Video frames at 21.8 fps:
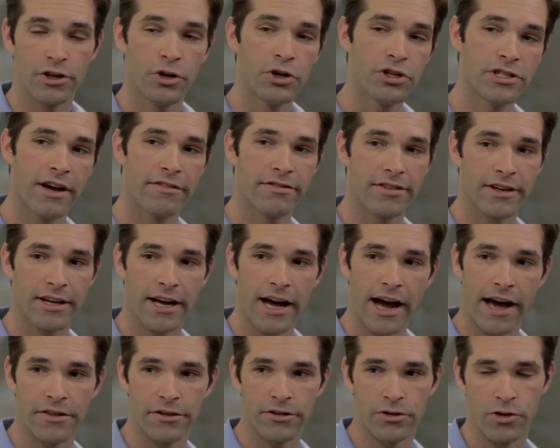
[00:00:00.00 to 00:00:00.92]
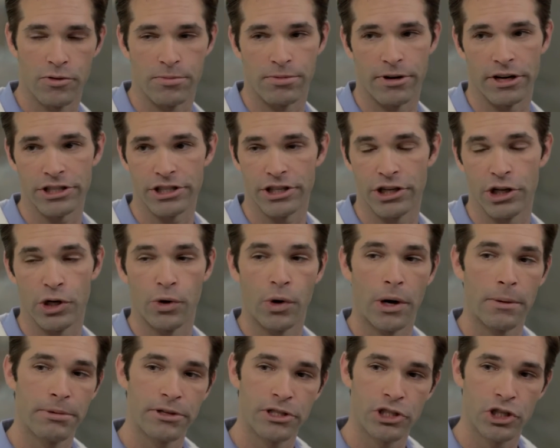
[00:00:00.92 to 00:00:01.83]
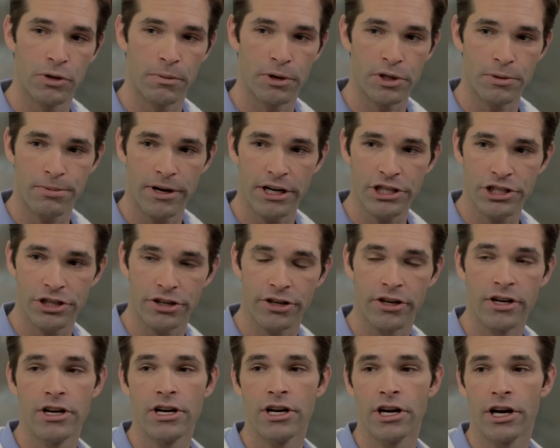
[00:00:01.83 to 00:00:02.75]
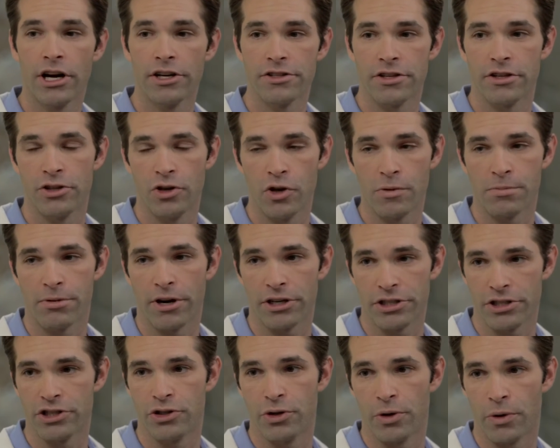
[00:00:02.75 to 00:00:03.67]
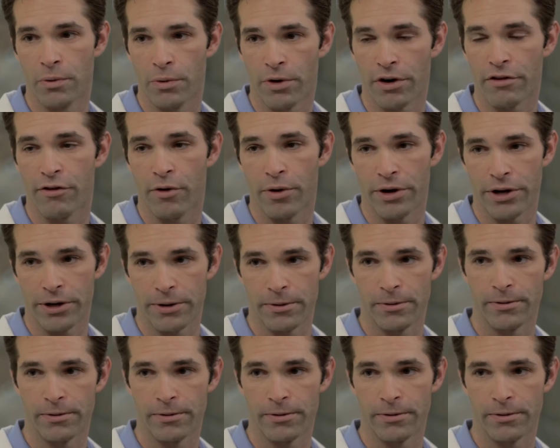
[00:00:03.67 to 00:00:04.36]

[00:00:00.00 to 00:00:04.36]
You just have to guide the toothbrush. You don't want to put too much pressure because the toothbrush is doing work for you.